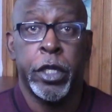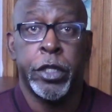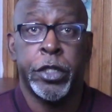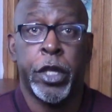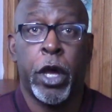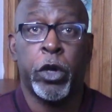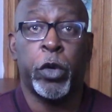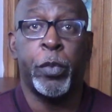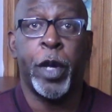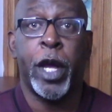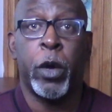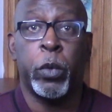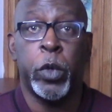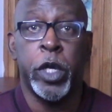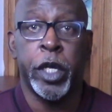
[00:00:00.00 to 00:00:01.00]
Talk
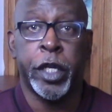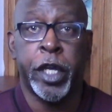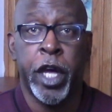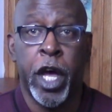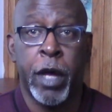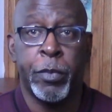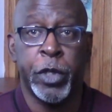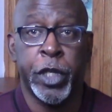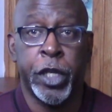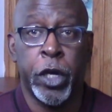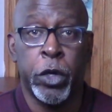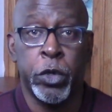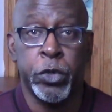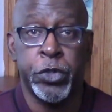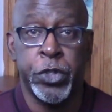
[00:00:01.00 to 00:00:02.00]
about what common
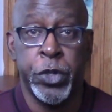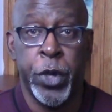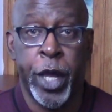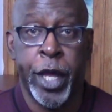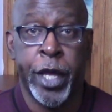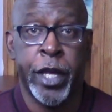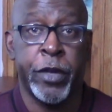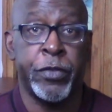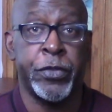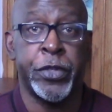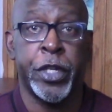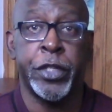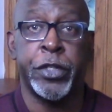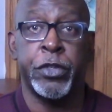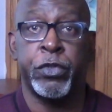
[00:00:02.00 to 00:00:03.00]
goals you have,
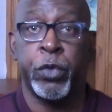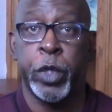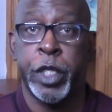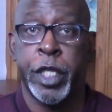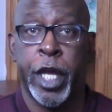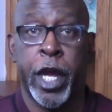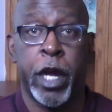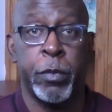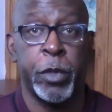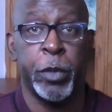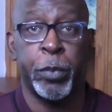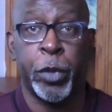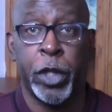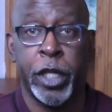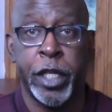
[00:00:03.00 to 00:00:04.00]
such as
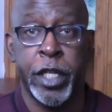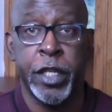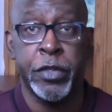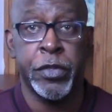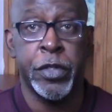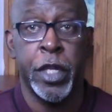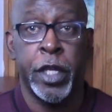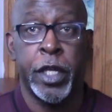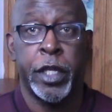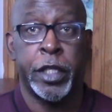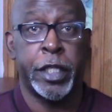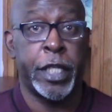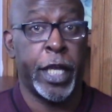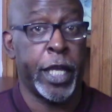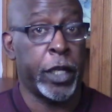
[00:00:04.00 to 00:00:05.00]
retirement plans,
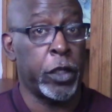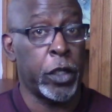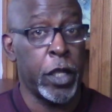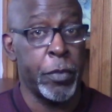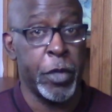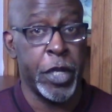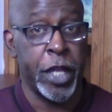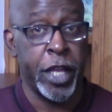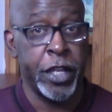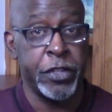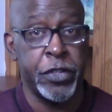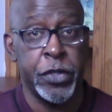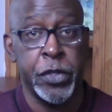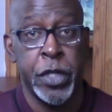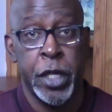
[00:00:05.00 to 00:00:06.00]
debt
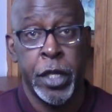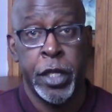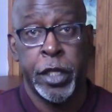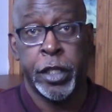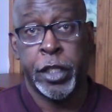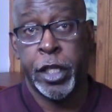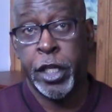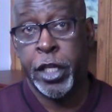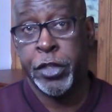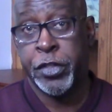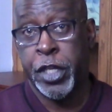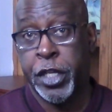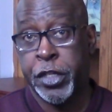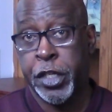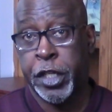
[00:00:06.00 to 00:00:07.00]
elimination, kids'
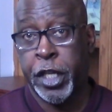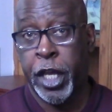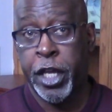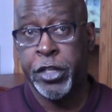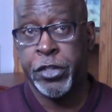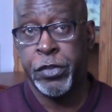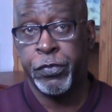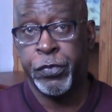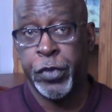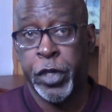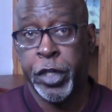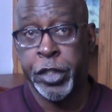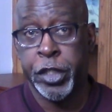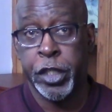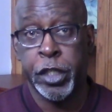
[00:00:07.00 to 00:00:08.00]
education
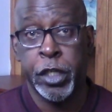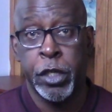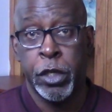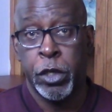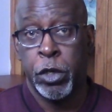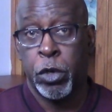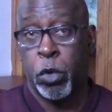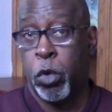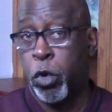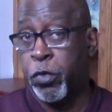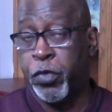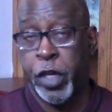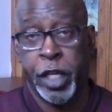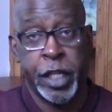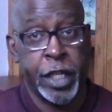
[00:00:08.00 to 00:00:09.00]
funding, or
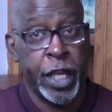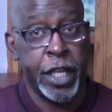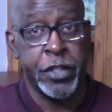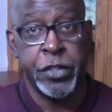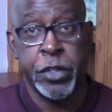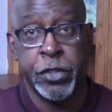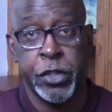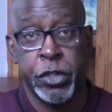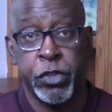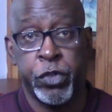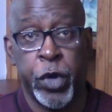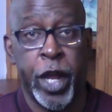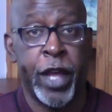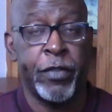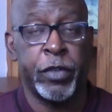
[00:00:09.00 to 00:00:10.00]
vacations and
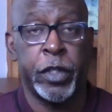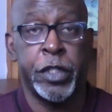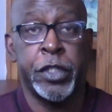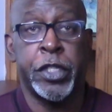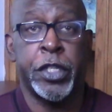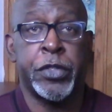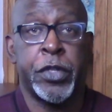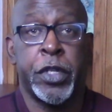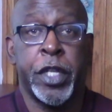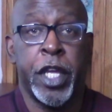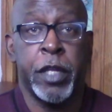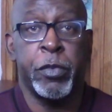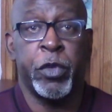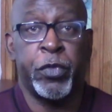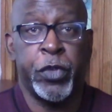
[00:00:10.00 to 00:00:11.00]
traveling, just to
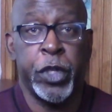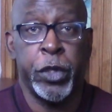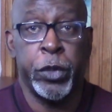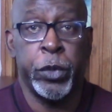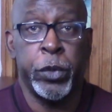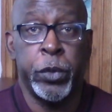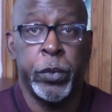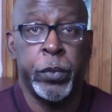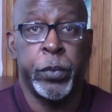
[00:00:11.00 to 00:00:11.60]
name a few.